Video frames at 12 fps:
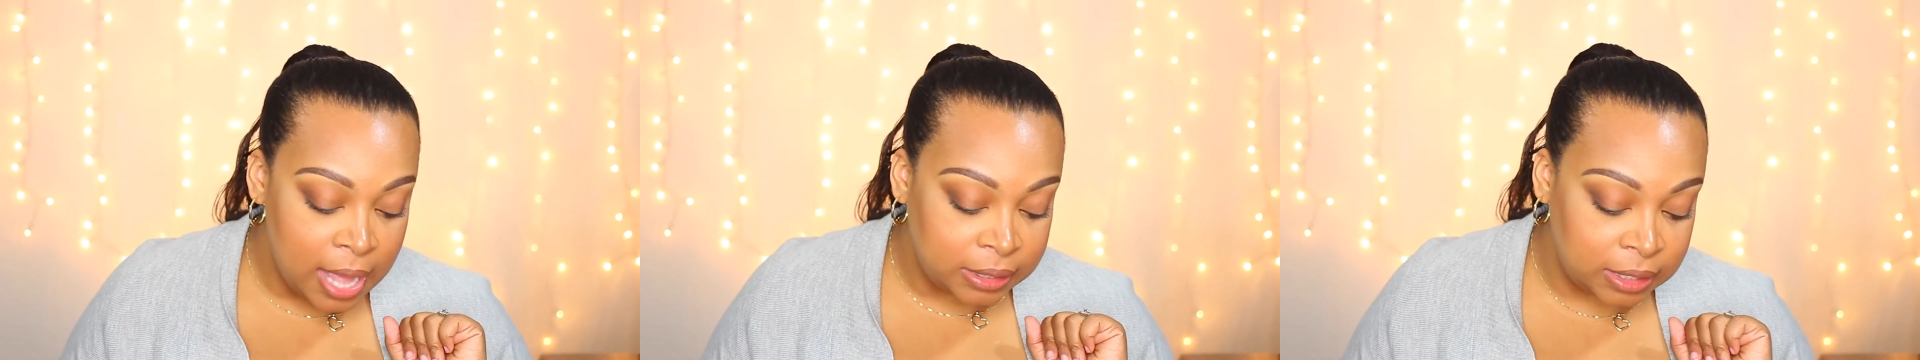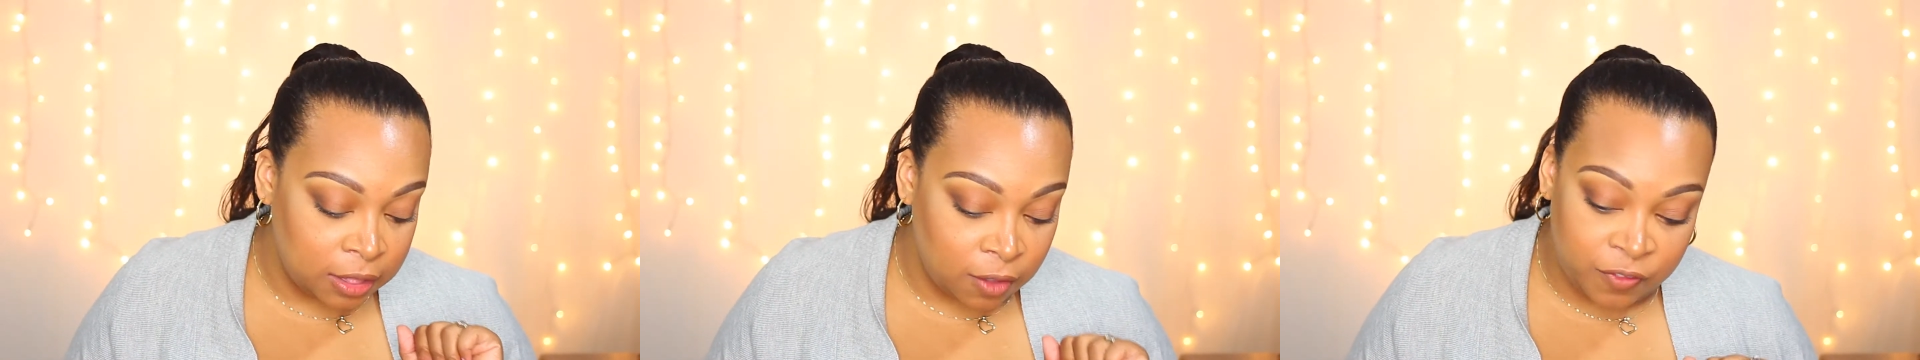
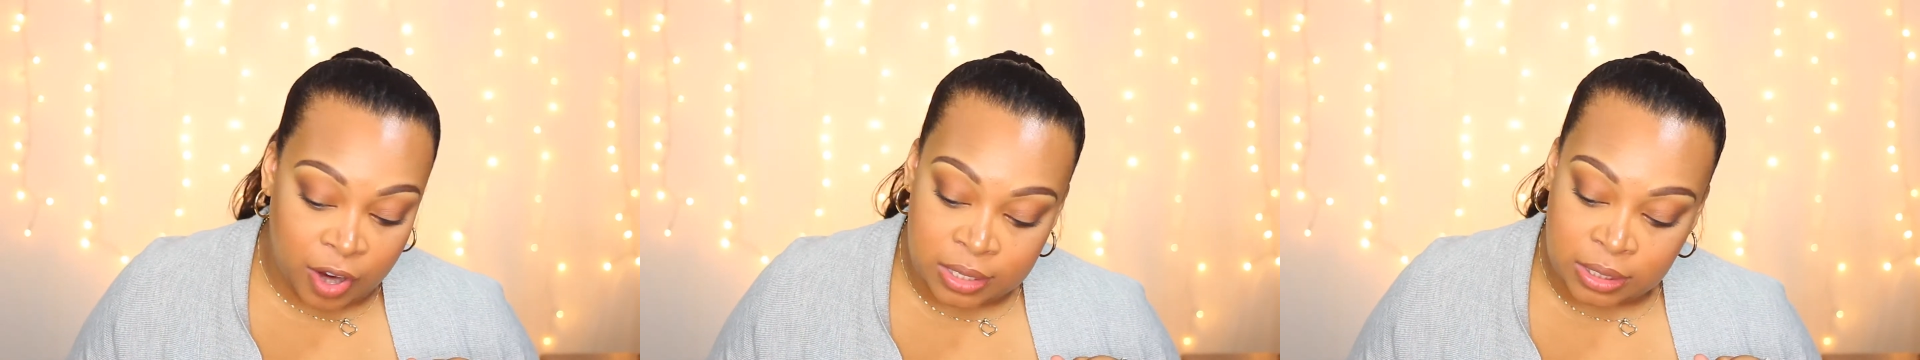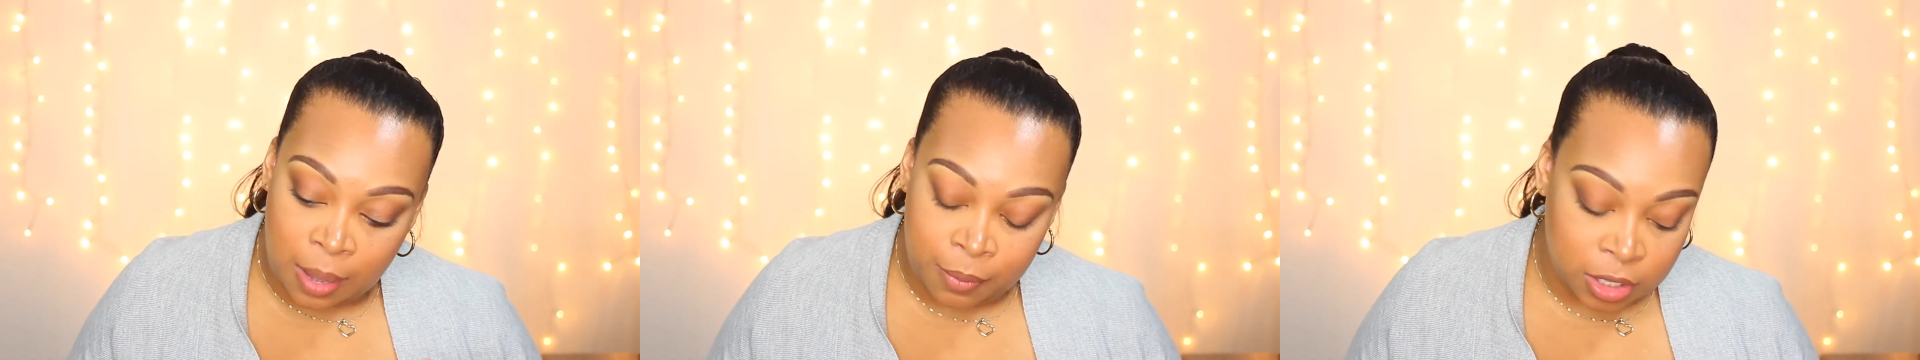So the
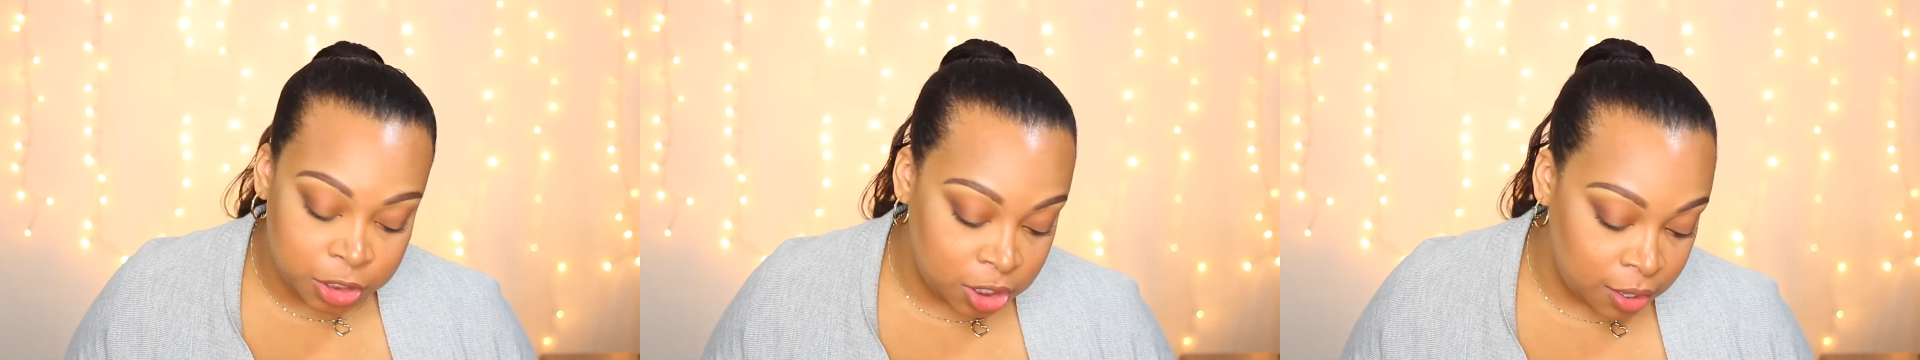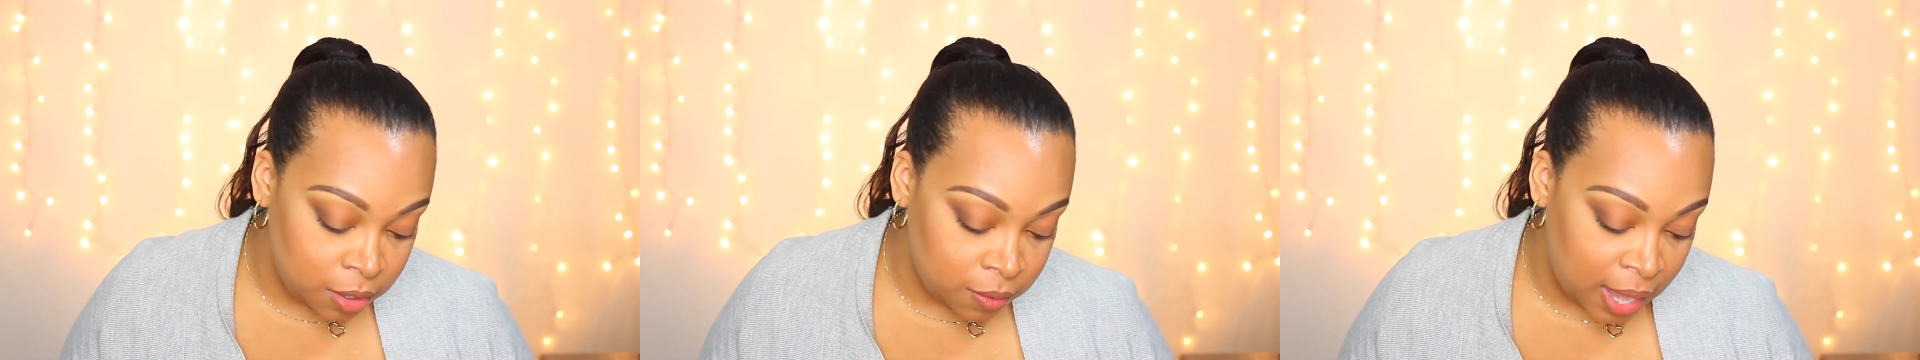first thing I'm going to
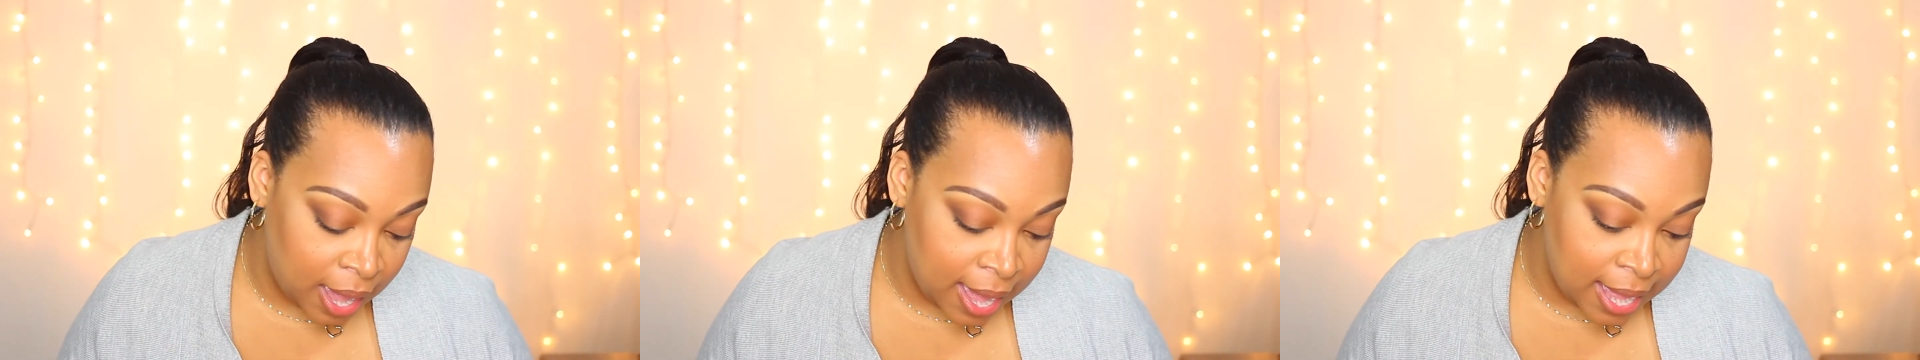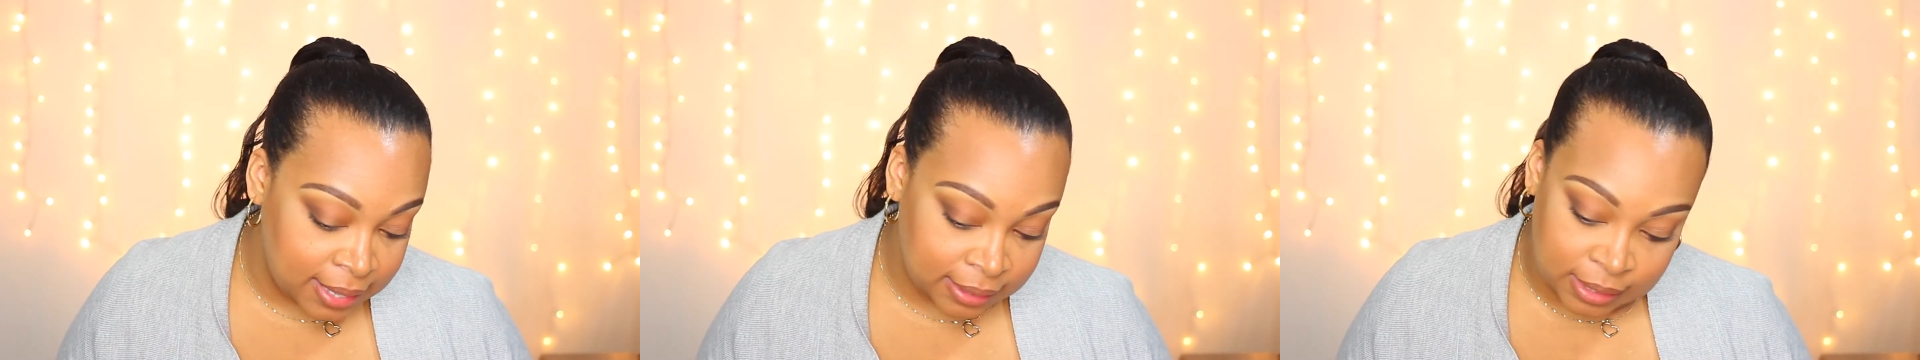show you
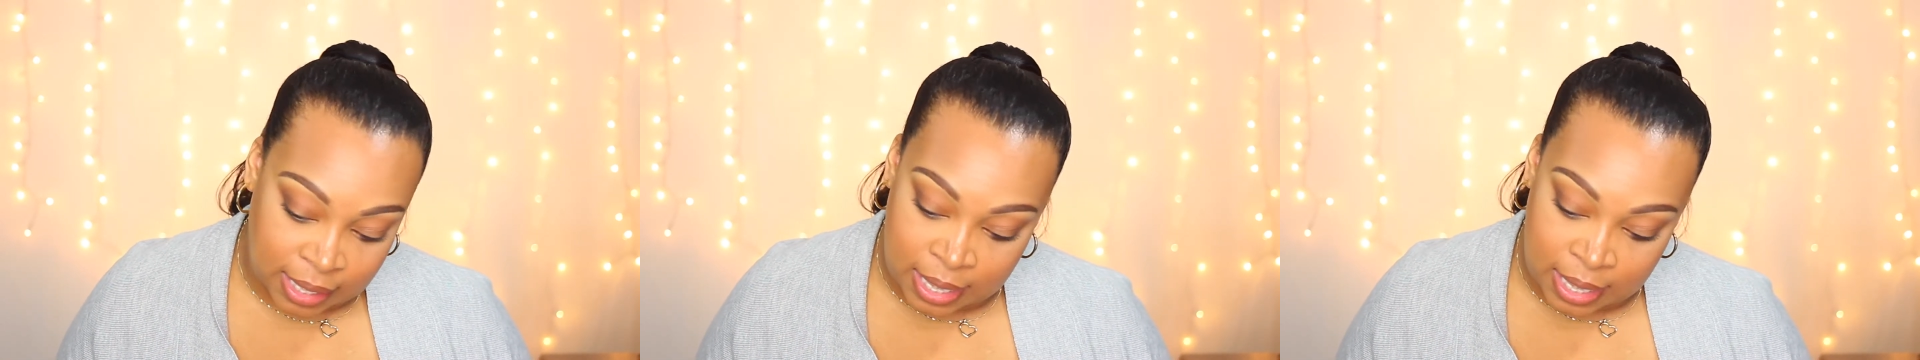guys